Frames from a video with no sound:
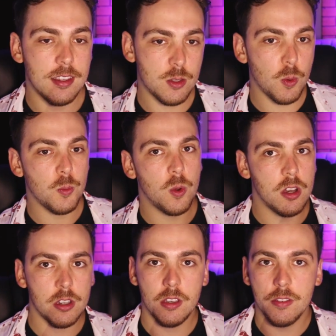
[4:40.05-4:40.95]
Now this won't
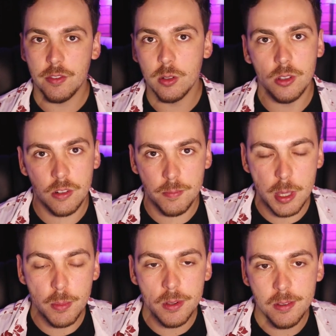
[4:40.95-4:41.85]
work for a lot of
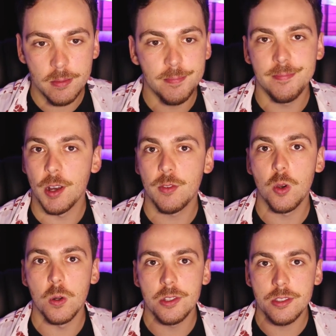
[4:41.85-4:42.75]
people, of
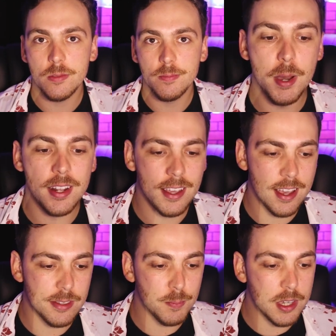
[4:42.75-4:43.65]
course, but it
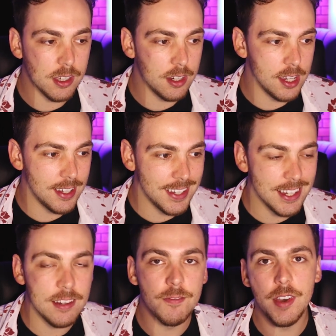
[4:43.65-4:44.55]
has been
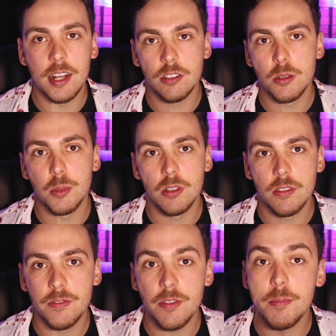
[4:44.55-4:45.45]

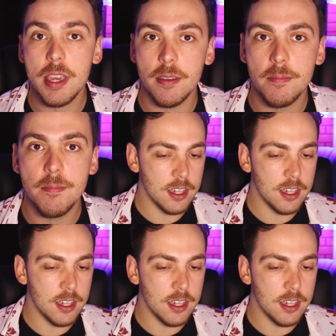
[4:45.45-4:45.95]
invaluable for me.